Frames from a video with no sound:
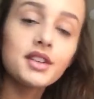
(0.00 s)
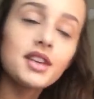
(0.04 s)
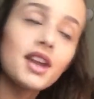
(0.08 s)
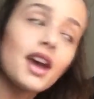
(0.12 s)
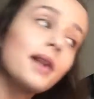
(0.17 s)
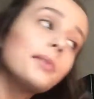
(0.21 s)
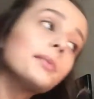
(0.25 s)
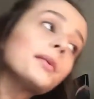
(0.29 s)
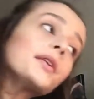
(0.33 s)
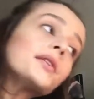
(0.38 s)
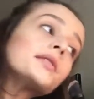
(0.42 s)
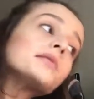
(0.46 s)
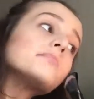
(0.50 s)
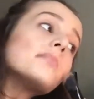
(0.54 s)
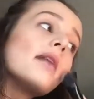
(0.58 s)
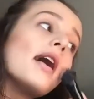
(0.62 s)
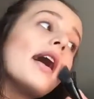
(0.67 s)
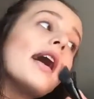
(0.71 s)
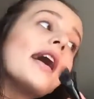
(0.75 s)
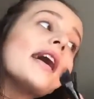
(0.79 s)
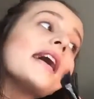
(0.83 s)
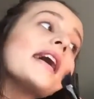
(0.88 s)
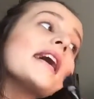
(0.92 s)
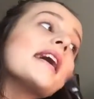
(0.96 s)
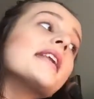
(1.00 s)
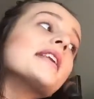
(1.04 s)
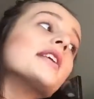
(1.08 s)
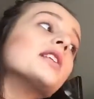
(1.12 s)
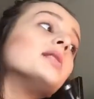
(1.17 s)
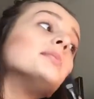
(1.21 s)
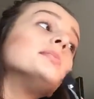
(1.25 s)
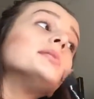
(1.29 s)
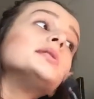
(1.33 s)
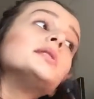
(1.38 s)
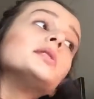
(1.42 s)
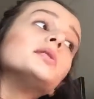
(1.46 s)
Time goes by and
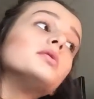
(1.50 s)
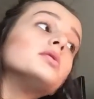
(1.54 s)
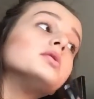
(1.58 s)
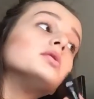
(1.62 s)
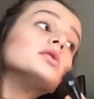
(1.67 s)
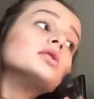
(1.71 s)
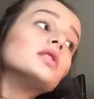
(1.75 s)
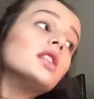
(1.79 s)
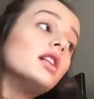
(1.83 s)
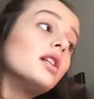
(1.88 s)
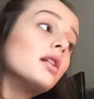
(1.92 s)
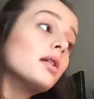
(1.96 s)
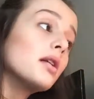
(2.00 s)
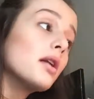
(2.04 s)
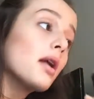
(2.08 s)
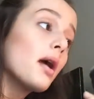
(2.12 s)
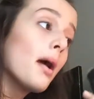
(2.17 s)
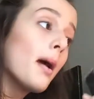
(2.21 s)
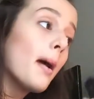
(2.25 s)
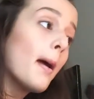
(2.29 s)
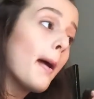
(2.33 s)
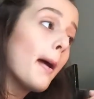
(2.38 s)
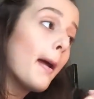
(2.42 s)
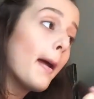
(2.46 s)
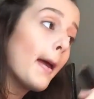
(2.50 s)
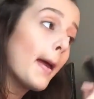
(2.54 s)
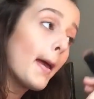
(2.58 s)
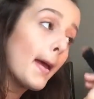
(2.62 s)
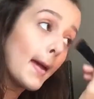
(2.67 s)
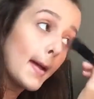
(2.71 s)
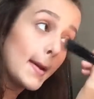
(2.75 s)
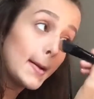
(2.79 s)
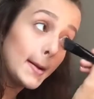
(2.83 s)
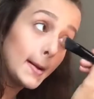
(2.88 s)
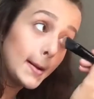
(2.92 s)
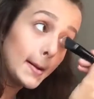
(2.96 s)
her birthday rolls around
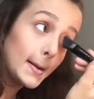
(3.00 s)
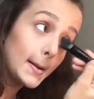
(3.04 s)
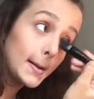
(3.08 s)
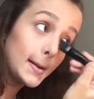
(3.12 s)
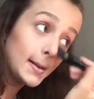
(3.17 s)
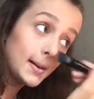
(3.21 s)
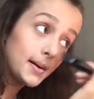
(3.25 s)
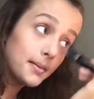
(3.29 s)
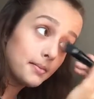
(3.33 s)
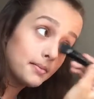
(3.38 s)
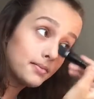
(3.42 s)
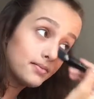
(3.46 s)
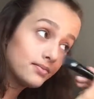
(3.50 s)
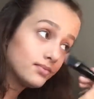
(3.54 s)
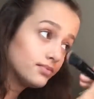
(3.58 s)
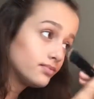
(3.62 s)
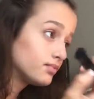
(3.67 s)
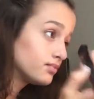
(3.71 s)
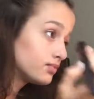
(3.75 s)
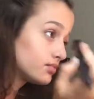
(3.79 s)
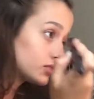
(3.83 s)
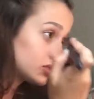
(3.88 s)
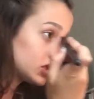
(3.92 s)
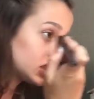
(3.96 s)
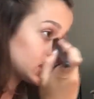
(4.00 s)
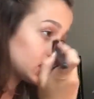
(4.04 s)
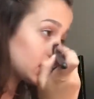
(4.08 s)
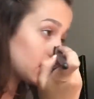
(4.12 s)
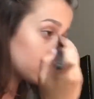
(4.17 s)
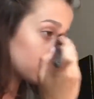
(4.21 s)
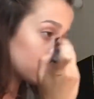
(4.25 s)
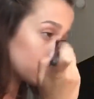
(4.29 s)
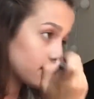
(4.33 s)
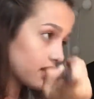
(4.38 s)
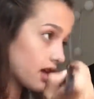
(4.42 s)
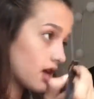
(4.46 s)
and um so I
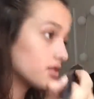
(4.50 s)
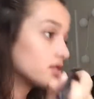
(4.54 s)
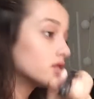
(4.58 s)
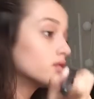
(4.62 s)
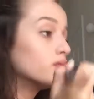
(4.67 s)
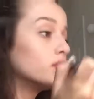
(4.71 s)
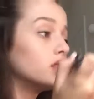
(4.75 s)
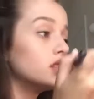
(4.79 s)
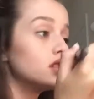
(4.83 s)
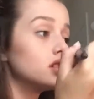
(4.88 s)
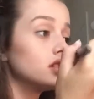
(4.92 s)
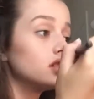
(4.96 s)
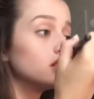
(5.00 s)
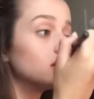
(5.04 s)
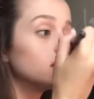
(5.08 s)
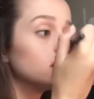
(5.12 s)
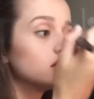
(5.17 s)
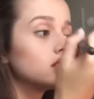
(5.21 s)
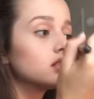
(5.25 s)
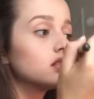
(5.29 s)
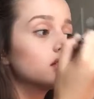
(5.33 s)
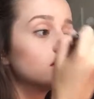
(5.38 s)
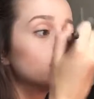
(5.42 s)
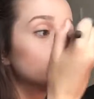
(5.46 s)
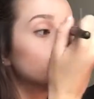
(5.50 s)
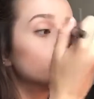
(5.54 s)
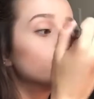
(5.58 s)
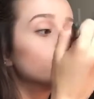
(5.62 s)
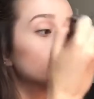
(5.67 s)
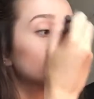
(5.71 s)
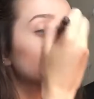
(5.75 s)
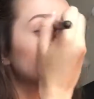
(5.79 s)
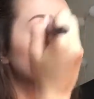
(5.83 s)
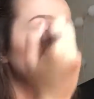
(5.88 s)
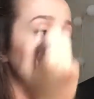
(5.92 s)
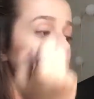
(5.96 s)
got her a thousand wishes.
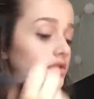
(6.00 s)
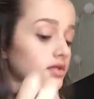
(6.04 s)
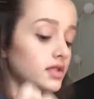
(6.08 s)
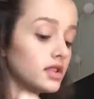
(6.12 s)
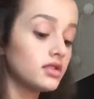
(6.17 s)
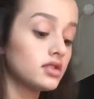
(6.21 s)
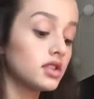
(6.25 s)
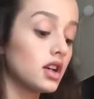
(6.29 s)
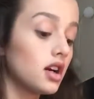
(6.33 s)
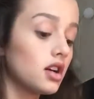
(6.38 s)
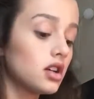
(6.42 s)
It's her favorite.